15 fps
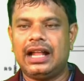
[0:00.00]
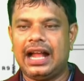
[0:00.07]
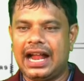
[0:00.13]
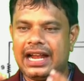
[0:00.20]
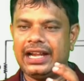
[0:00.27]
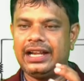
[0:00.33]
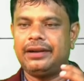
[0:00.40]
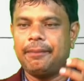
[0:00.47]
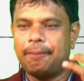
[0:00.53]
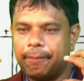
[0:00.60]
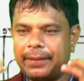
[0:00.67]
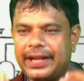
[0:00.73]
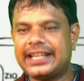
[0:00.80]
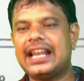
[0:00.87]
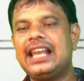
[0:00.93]
And
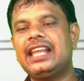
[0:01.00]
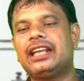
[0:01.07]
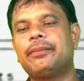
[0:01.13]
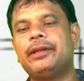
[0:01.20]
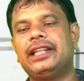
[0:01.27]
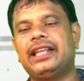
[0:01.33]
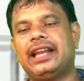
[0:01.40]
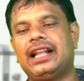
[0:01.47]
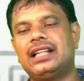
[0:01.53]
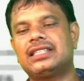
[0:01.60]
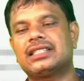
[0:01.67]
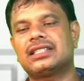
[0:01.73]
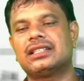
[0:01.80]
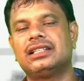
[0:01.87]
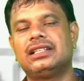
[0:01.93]
metallic
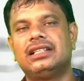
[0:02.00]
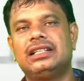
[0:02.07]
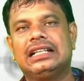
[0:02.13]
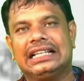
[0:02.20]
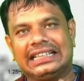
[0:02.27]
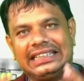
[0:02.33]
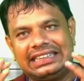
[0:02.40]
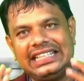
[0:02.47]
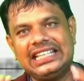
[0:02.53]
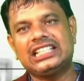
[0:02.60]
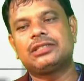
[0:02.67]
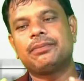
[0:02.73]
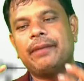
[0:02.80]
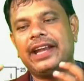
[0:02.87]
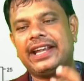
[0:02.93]
minerals,
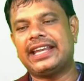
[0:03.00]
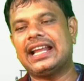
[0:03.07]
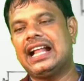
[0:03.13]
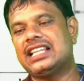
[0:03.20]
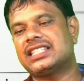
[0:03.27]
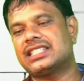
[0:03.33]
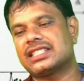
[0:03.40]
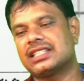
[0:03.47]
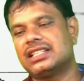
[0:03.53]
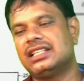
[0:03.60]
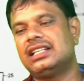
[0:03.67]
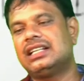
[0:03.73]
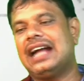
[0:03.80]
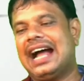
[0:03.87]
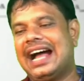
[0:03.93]
these metals
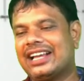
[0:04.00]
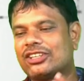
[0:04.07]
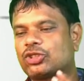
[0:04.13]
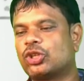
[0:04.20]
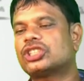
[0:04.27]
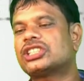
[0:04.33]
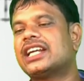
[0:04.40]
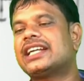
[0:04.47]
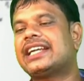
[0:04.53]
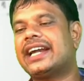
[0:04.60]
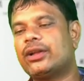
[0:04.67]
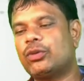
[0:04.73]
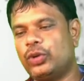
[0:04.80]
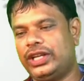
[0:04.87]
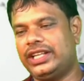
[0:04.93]

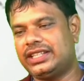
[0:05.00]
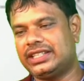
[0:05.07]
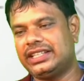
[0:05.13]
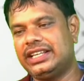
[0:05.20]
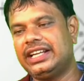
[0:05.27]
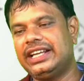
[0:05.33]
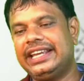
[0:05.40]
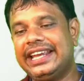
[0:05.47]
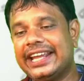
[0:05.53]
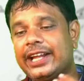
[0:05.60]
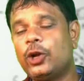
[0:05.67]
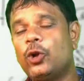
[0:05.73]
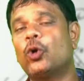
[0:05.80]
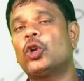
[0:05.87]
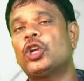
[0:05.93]
associated with
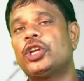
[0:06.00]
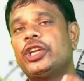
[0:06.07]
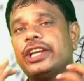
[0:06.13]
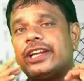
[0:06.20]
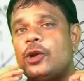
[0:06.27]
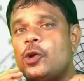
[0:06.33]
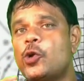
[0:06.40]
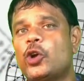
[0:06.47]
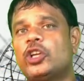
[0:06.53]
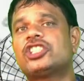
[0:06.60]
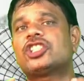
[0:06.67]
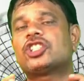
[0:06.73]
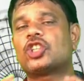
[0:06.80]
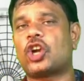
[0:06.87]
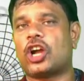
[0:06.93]

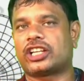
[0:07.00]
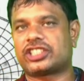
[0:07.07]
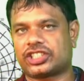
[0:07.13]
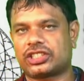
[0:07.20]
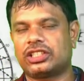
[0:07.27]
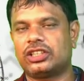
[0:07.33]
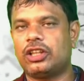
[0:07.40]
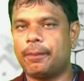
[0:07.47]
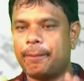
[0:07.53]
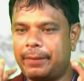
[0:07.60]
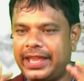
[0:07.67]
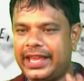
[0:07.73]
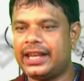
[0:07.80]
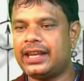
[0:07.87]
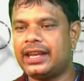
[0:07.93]
igneous rocks. The
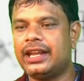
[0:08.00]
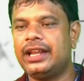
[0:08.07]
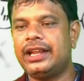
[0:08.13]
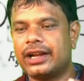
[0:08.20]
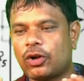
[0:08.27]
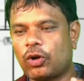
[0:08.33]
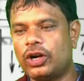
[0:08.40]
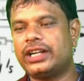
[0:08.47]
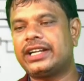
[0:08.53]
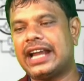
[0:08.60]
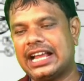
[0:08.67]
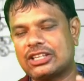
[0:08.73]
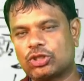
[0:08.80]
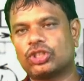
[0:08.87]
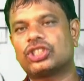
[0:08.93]
main
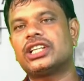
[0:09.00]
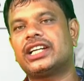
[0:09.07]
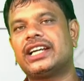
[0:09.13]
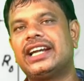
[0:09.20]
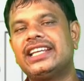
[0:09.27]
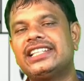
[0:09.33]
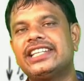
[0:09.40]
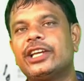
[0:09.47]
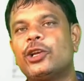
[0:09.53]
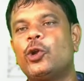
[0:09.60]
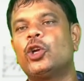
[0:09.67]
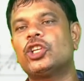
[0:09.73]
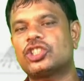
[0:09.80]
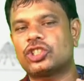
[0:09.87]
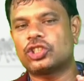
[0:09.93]
associated is
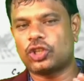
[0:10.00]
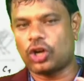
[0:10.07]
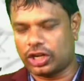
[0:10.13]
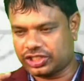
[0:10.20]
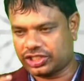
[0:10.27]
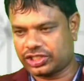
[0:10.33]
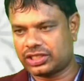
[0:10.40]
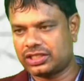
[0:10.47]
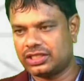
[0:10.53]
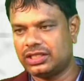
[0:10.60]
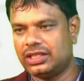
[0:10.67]
igneous rocks.